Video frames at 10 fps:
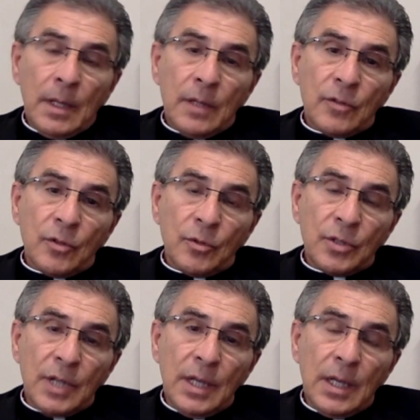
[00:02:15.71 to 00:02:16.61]
And so
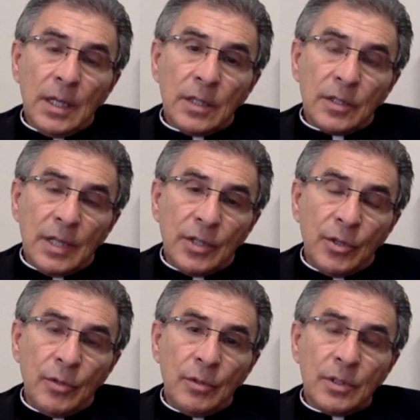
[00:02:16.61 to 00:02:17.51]
stay, stay
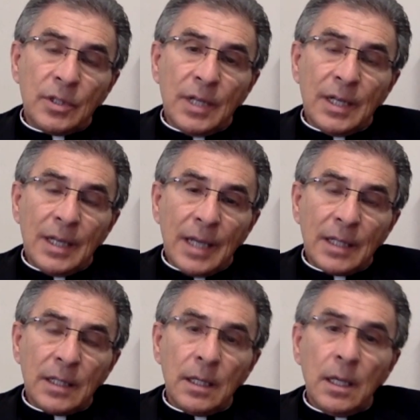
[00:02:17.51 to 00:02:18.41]
tuned, stay
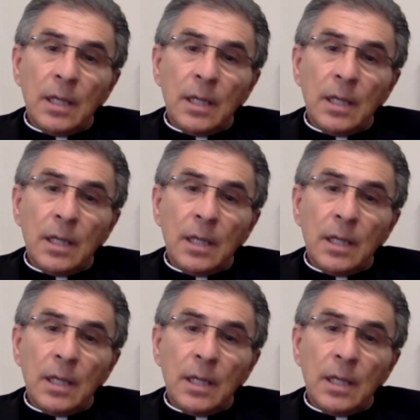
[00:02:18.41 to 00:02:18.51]
connected,